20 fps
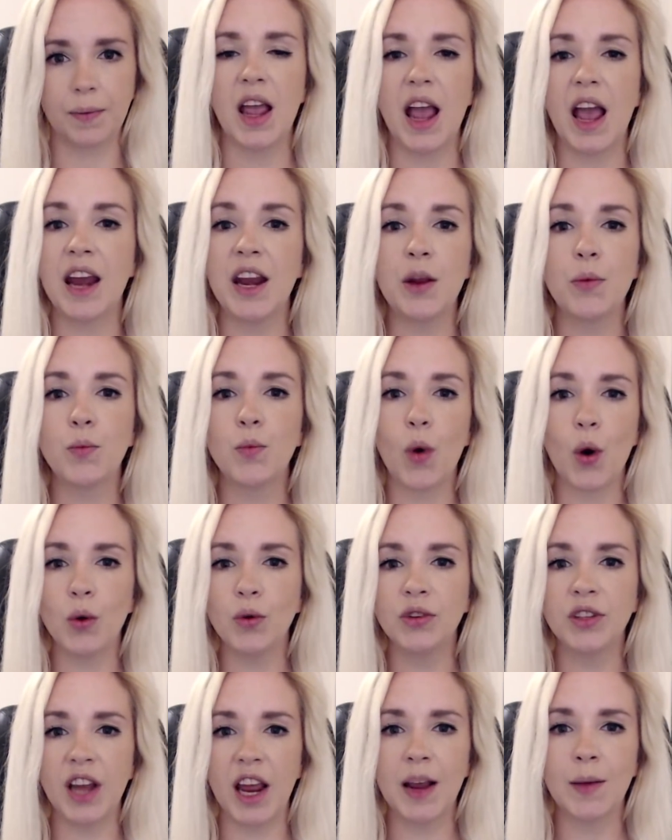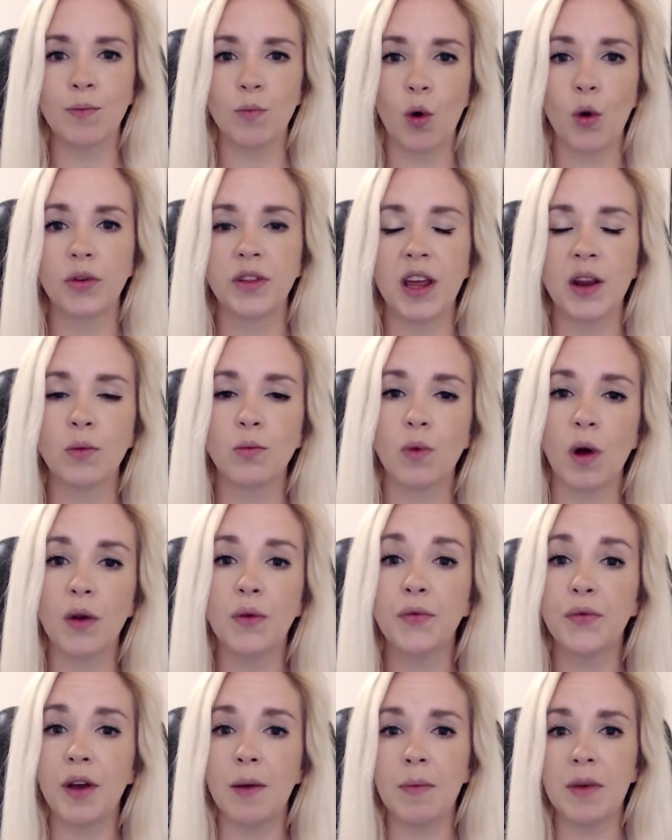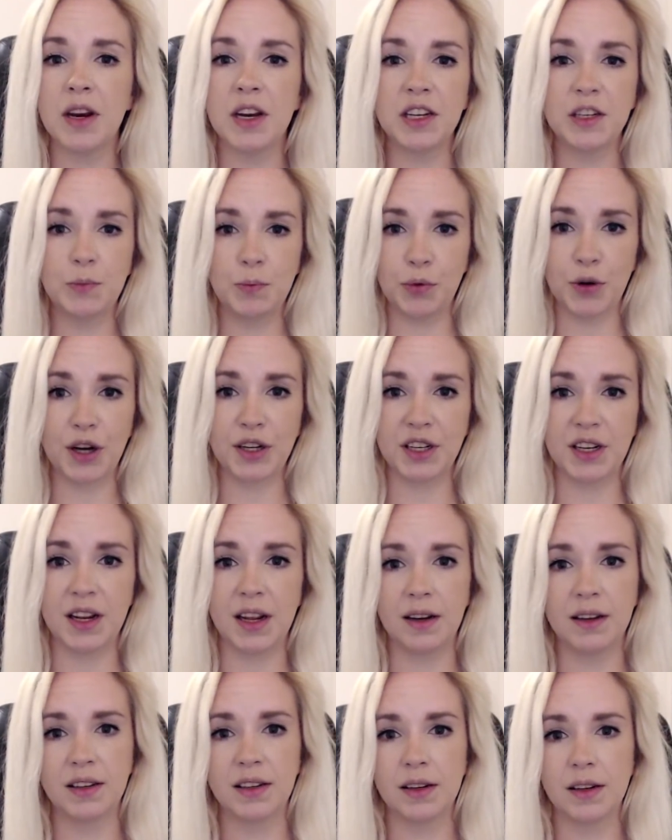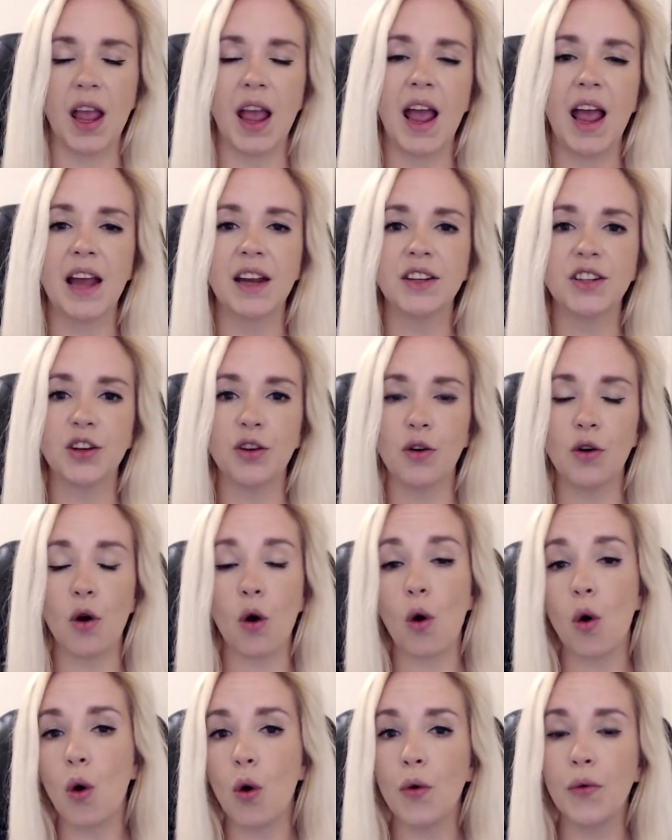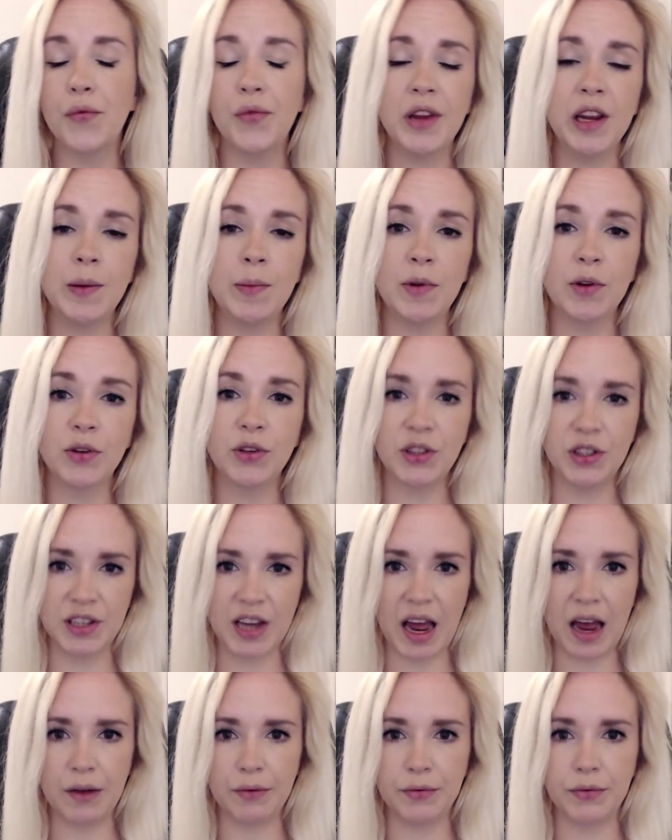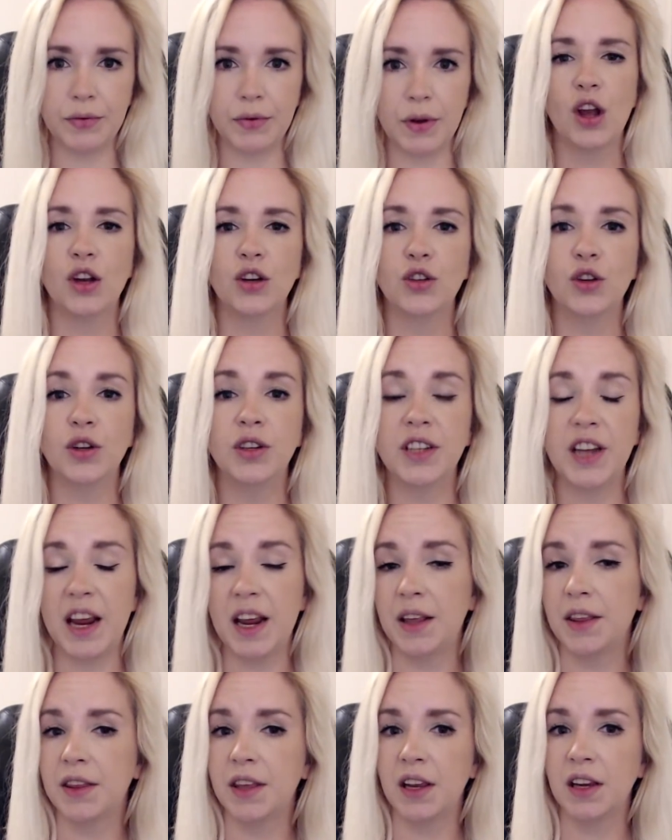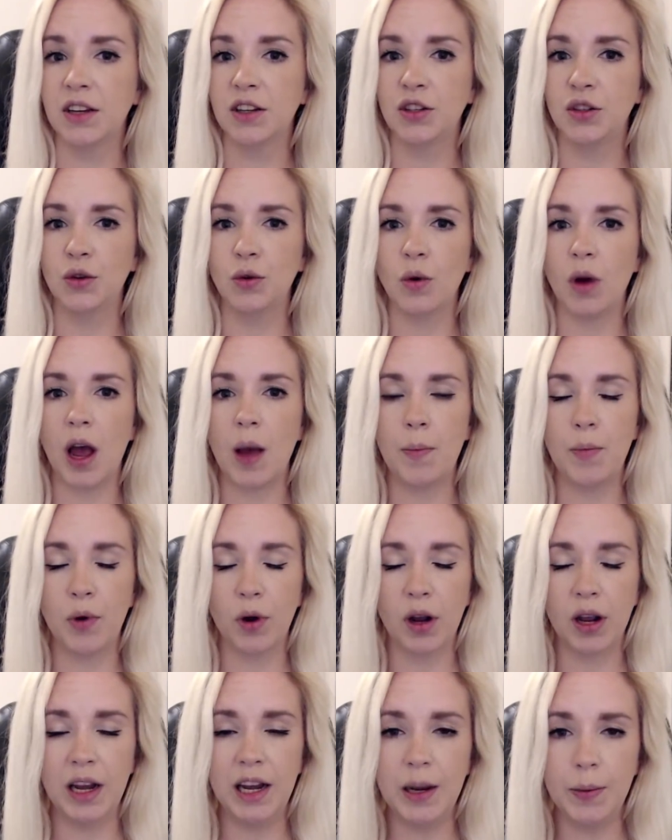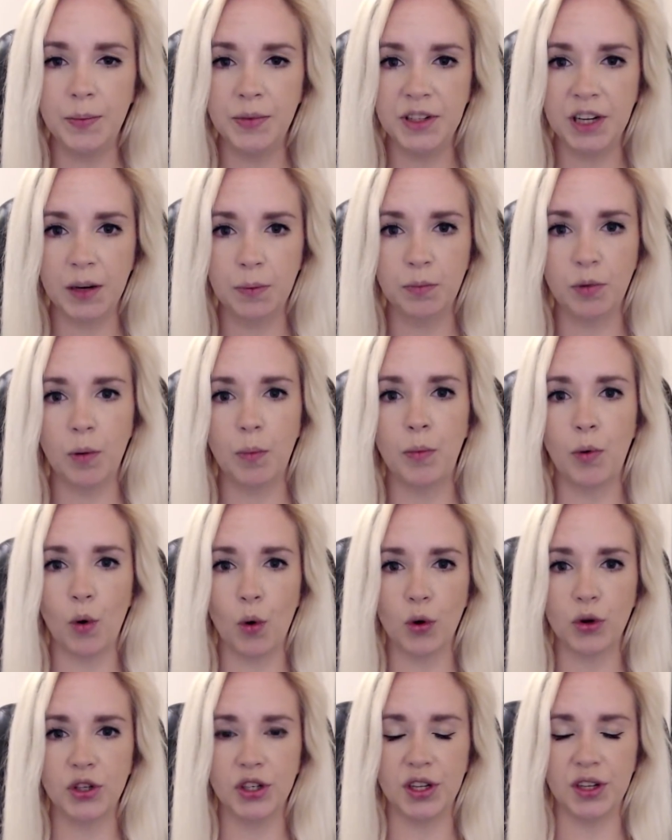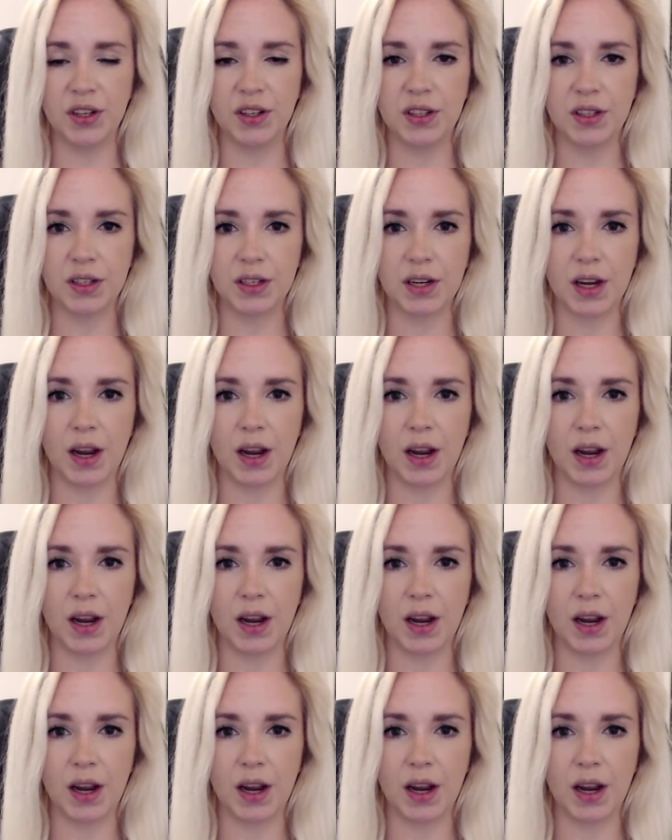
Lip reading: And it won't take more than one feminist president and her all-female staff to take things to apocalyptic proportions.